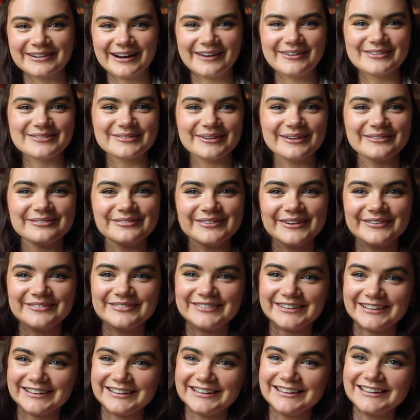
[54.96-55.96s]
when I was about
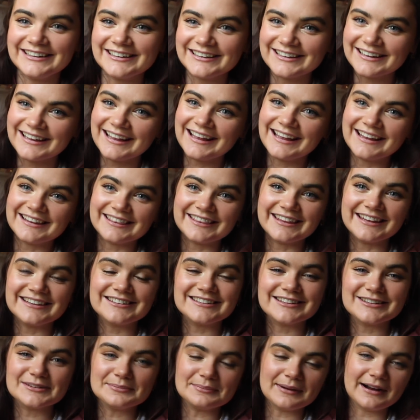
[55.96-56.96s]
15. This
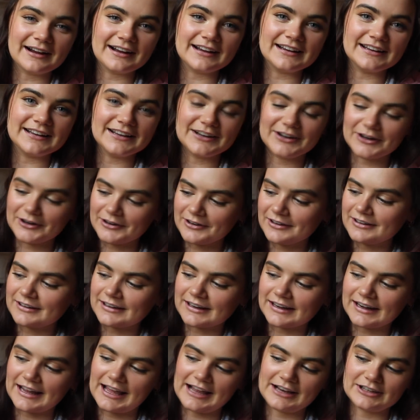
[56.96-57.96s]
is my current
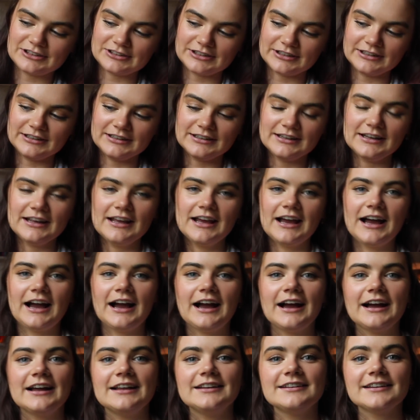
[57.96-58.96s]
collection
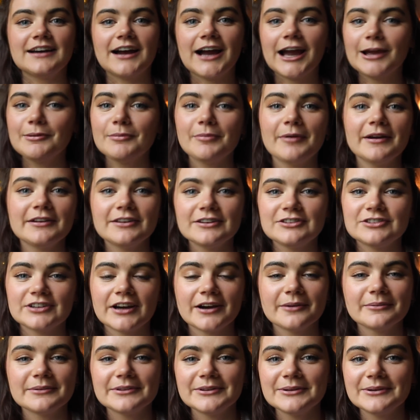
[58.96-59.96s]
and I'm about to
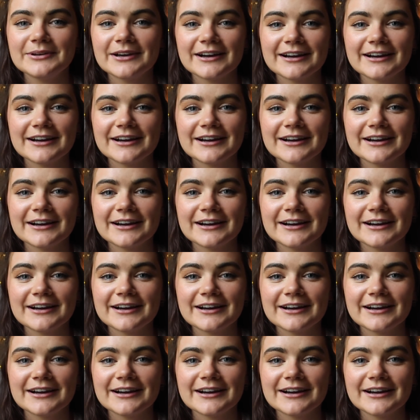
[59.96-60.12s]
chat with you